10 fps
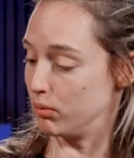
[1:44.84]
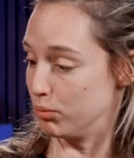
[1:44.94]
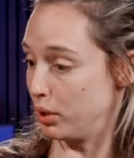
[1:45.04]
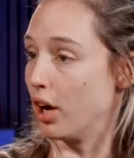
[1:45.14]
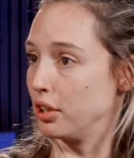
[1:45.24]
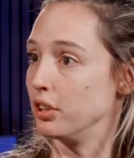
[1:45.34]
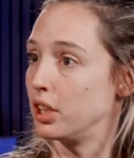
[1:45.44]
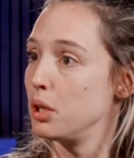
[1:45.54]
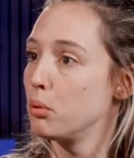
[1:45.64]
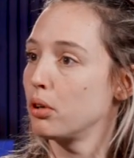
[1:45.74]
regarding the
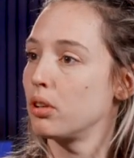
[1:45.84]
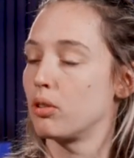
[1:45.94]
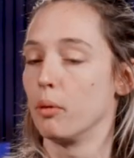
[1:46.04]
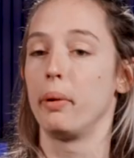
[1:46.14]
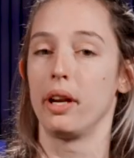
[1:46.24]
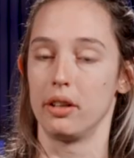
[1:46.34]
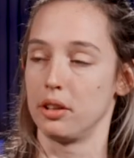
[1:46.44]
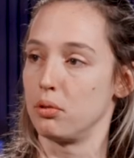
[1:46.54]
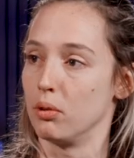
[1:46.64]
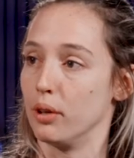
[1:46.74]
keywork
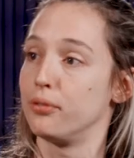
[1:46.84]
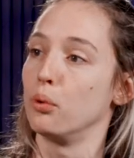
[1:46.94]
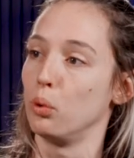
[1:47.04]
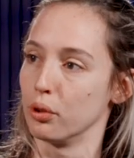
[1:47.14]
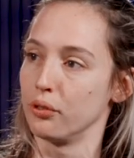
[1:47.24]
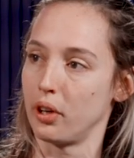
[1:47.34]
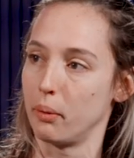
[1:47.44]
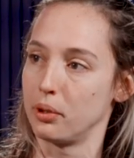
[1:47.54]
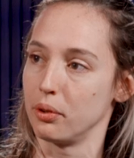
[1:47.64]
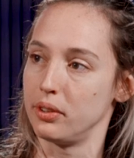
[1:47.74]
compared to a full
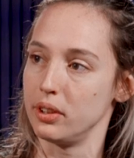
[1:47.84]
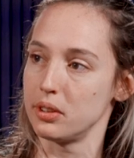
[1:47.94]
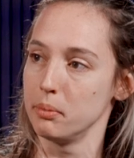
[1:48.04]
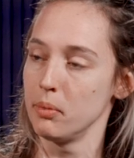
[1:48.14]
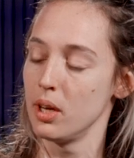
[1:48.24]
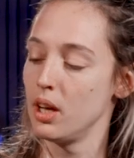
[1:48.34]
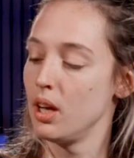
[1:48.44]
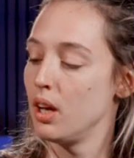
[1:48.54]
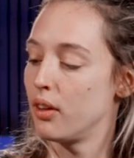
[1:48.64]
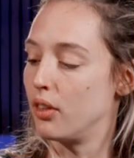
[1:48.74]
conservatory system.
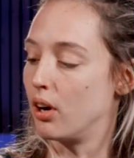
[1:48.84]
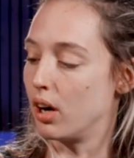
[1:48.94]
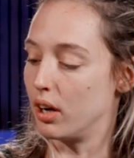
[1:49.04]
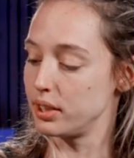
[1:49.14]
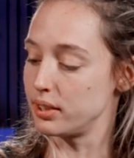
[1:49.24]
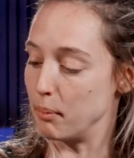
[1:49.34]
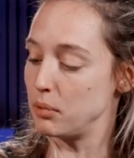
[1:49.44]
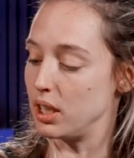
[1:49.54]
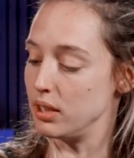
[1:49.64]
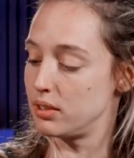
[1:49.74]
There are some
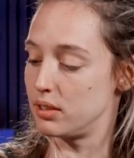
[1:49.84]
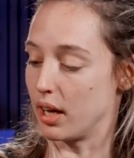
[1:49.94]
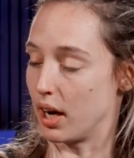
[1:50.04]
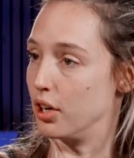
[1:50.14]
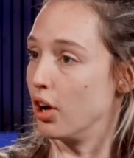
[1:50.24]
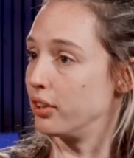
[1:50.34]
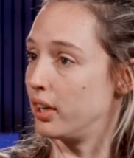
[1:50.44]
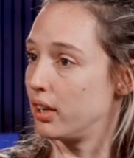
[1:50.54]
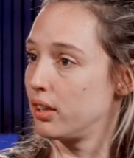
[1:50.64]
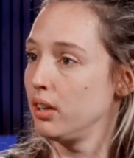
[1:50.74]
keys that are not
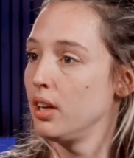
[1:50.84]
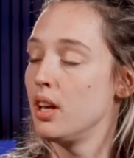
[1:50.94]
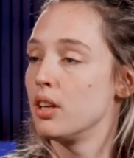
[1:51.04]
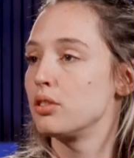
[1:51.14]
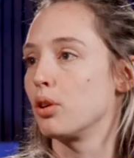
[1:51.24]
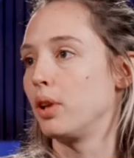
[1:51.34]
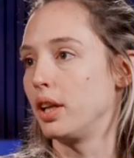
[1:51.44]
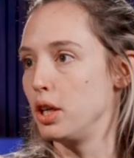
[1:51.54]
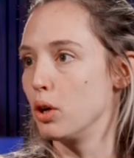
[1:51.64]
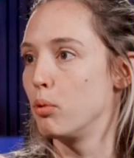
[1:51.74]
there, so
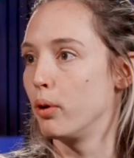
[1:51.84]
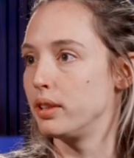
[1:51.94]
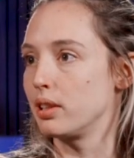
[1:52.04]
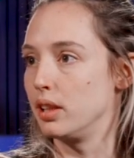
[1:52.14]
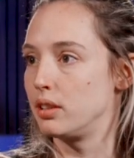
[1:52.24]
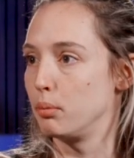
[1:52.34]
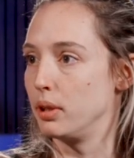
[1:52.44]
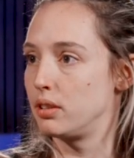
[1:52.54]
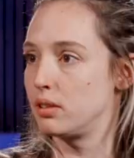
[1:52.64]
that the oboe is a little bit